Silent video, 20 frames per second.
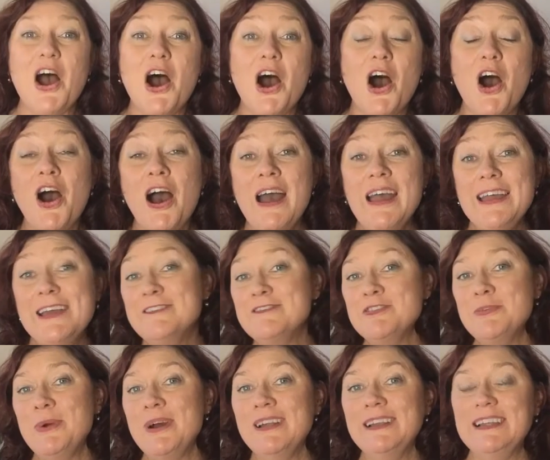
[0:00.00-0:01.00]
Hi
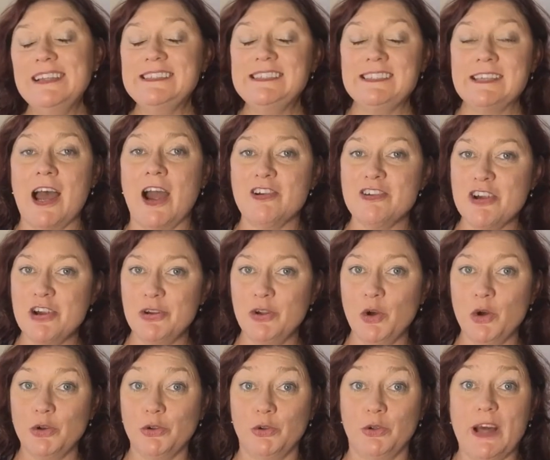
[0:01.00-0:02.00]
everyone, it's Tara
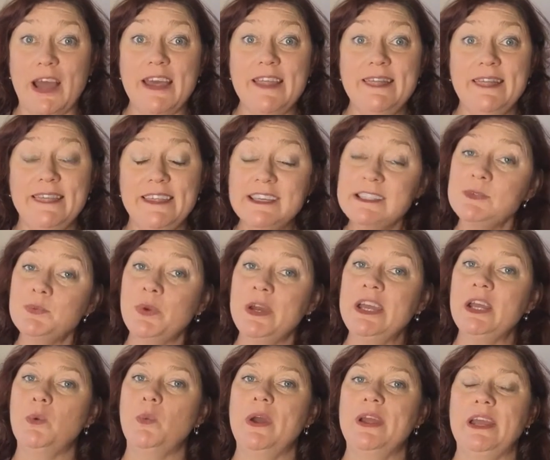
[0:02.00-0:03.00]
O'Connell, and this
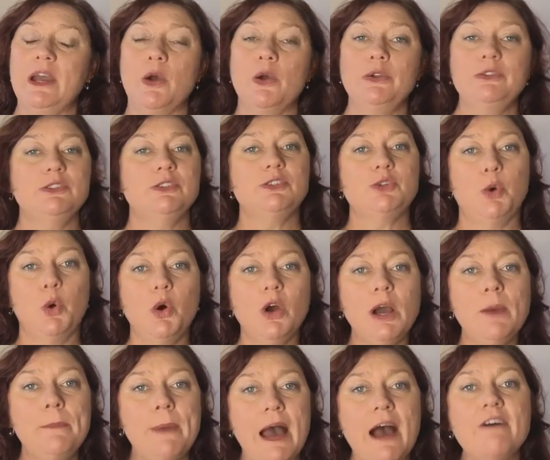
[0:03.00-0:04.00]
week we're going to talk
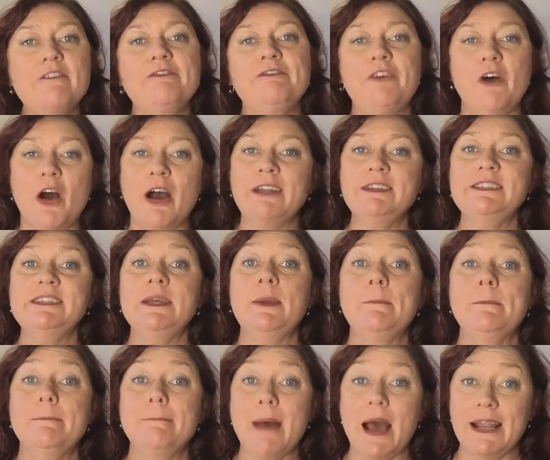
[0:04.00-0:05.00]
about
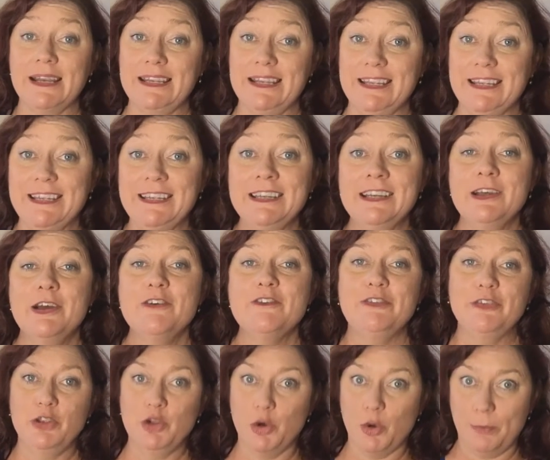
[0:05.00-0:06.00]
finding money
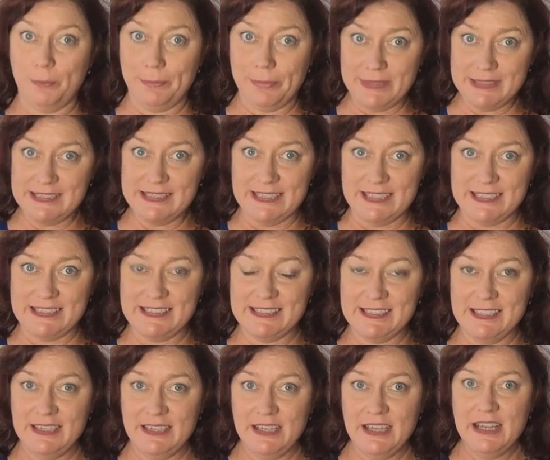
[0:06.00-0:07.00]
for your
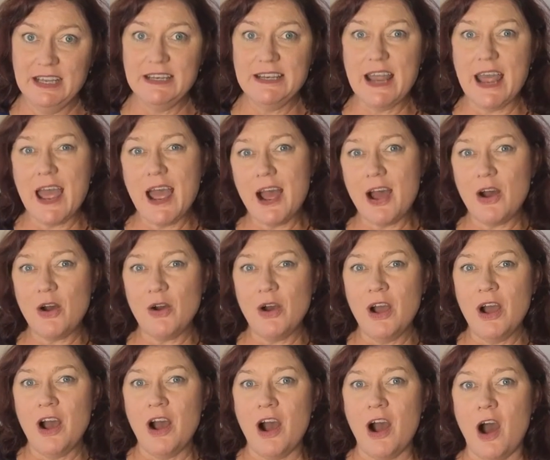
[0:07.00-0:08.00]
business. Now,
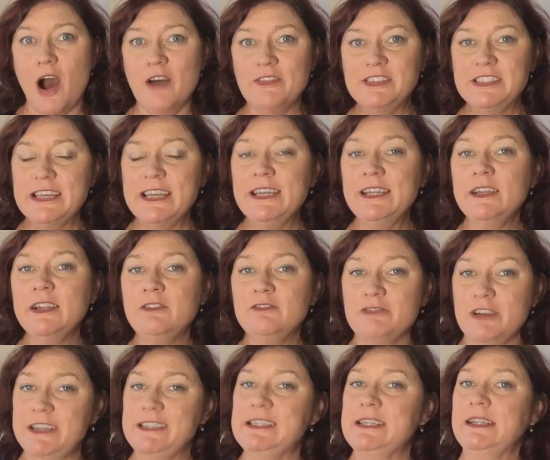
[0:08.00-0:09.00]
I've seen
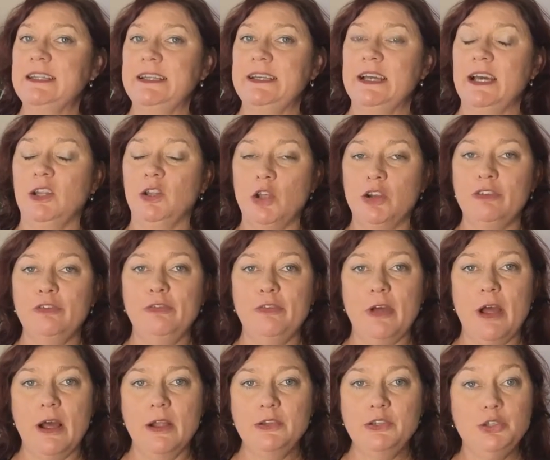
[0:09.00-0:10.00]
recently a lot
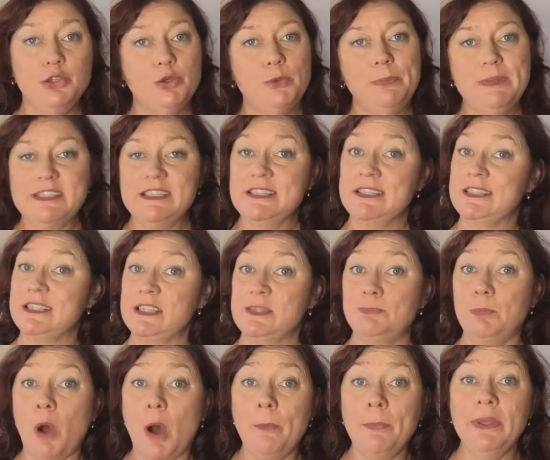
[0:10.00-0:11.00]
of new businesses
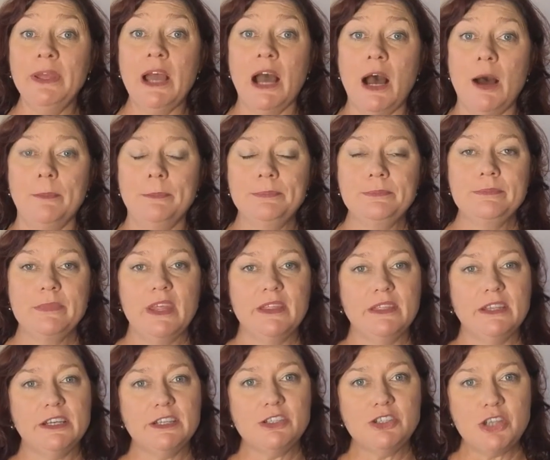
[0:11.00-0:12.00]
popping up
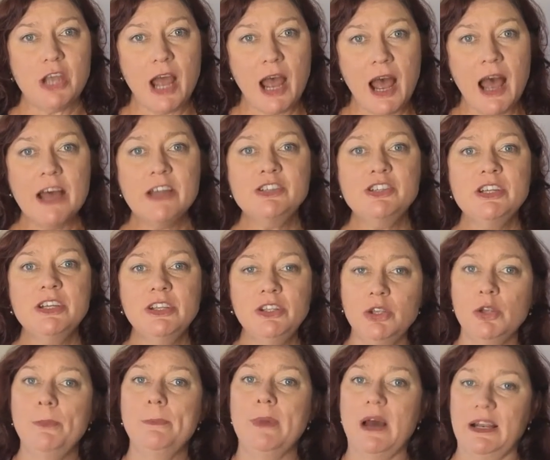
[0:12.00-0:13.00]
that are charging
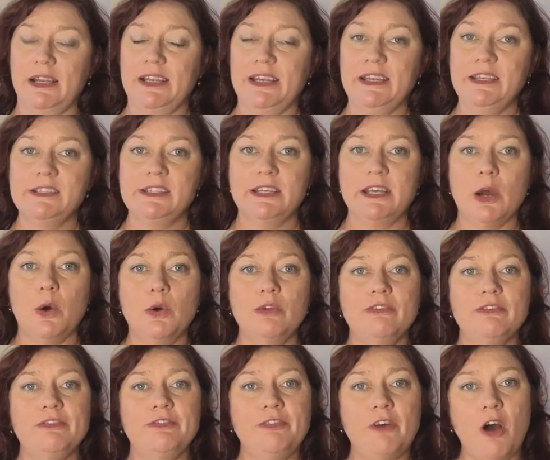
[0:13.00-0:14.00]
you money to go and
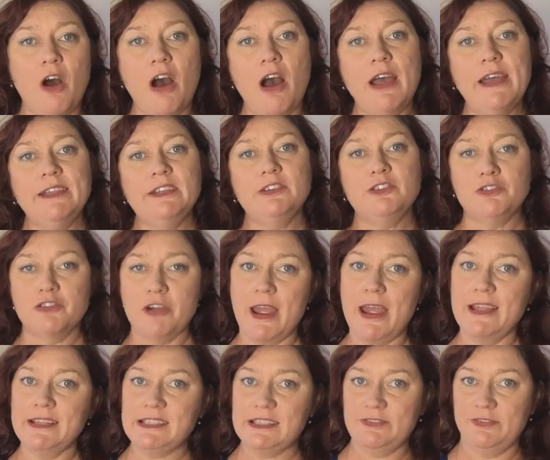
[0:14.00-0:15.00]
find
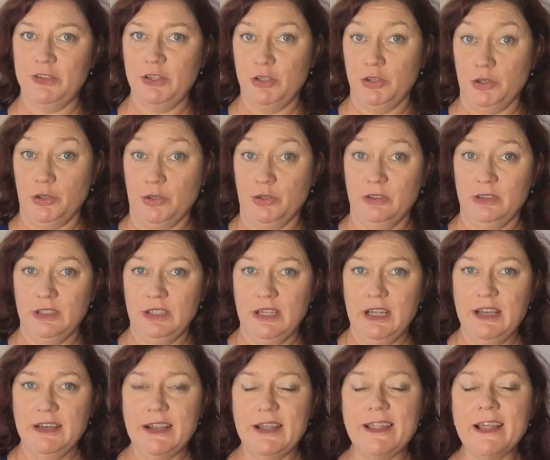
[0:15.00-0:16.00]
grants for you.
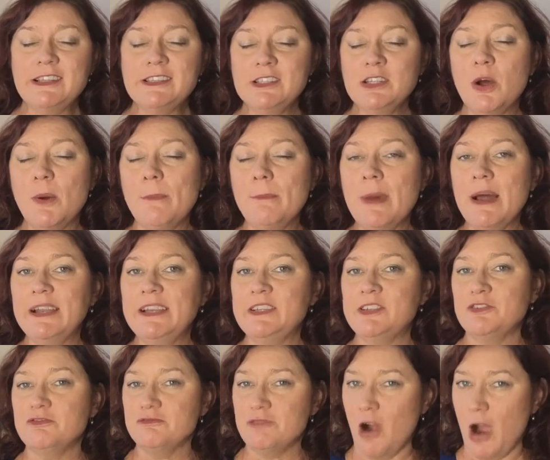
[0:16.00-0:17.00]
Now, that's not money
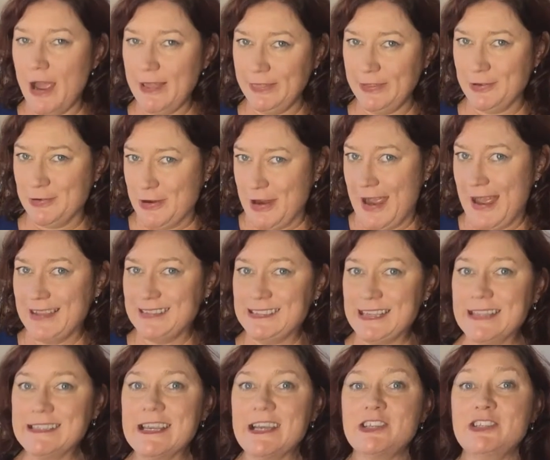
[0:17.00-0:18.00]
to write the grants,
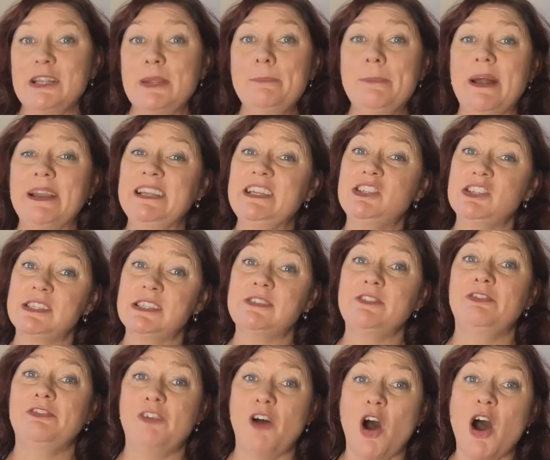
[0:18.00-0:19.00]
that's actually money just to
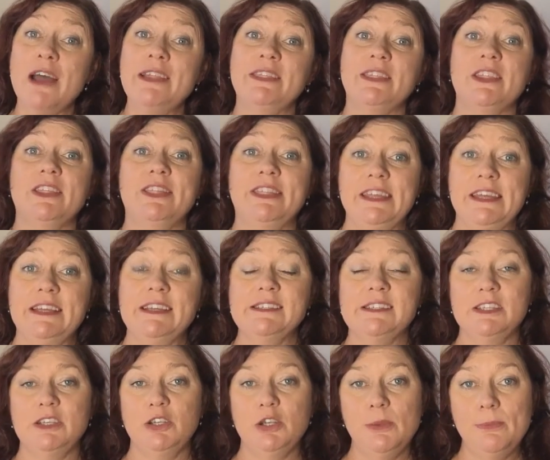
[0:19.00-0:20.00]
find the things
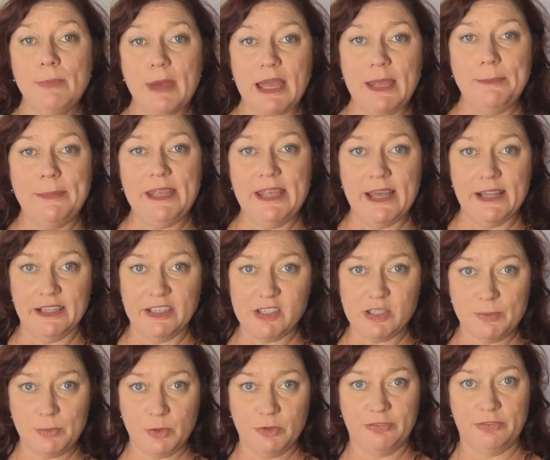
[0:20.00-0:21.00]
that you may be
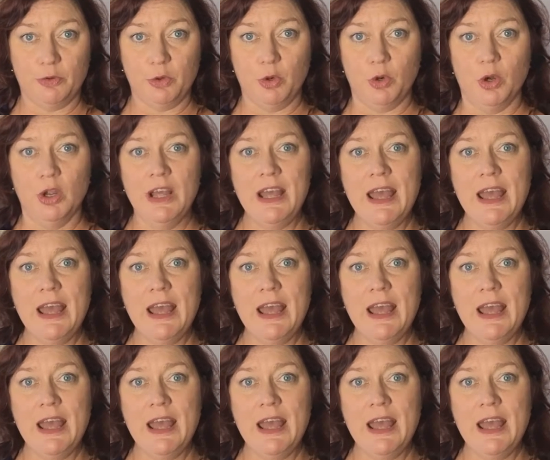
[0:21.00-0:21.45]
eligible for.